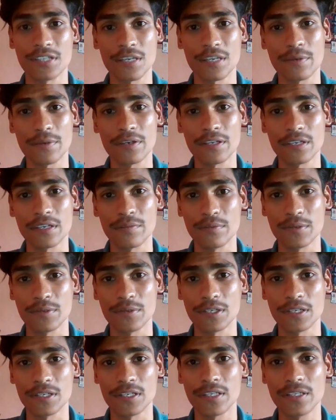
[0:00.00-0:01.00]
checkmate
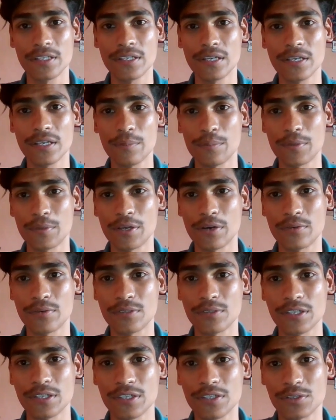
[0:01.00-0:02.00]
immediately because
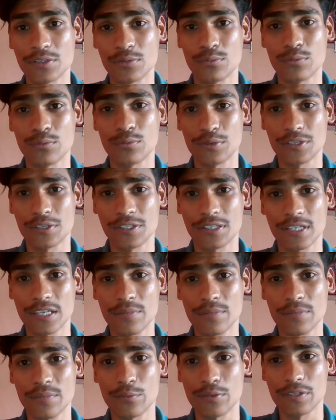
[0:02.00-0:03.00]
there is no
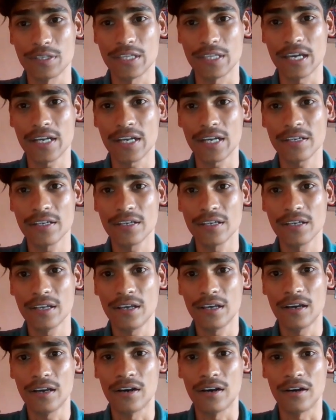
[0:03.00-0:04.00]
escape with that.
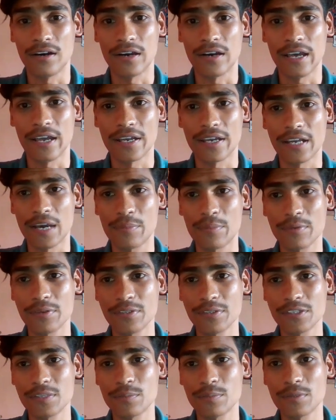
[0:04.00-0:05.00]
And
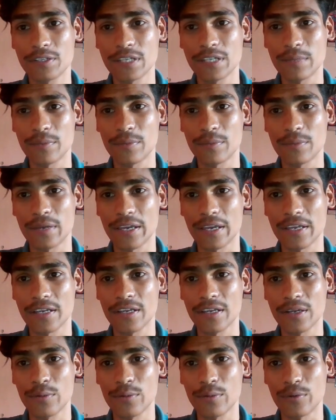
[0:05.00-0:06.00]
after simply develop like
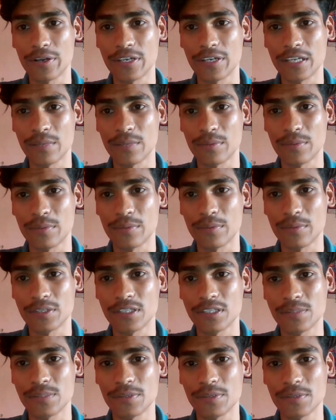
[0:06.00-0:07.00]
white develops this
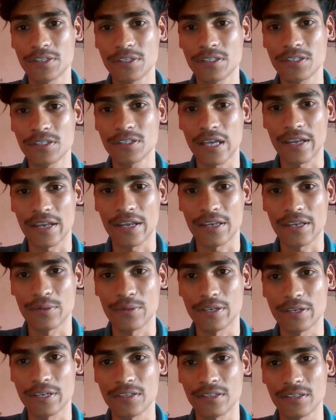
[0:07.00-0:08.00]
piece, and you will
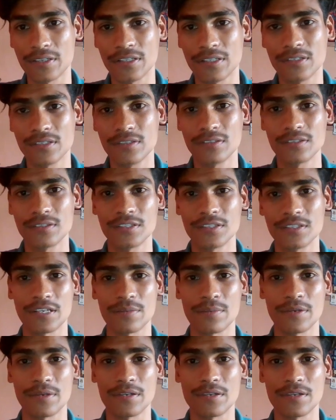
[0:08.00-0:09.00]
get this
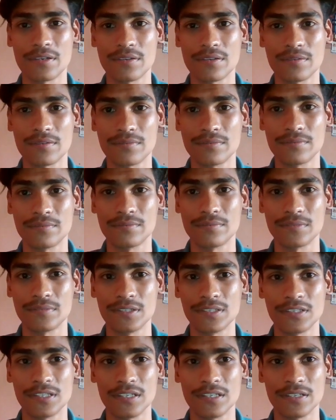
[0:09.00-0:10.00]
checkmate
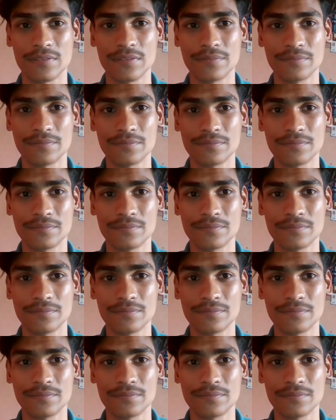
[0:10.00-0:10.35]
easily